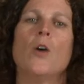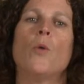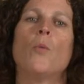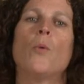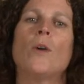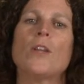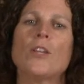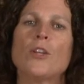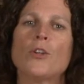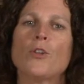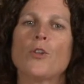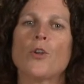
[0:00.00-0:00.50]

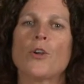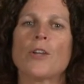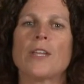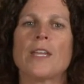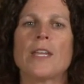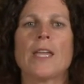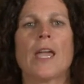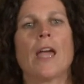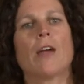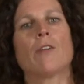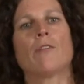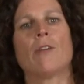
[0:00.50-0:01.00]
what you're
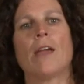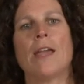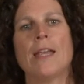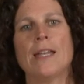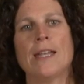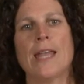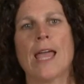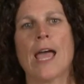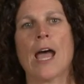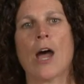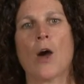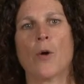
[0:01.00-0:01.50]
looking at right
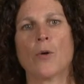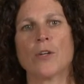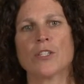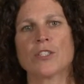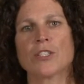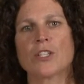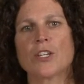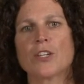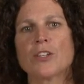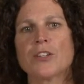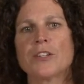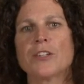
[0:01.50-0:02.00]
now,
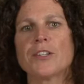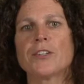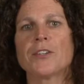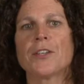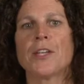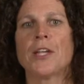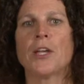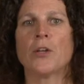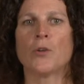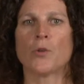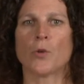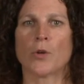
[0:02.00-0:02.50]
it's
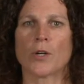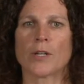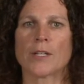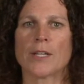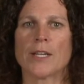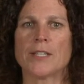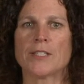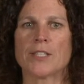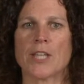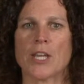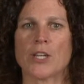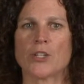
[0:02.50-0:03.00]
clearly an
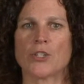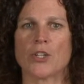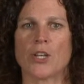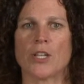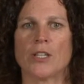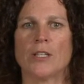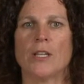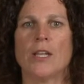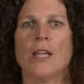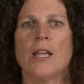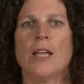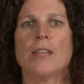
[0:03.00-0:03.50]

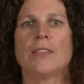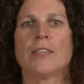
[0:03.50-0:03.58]
organization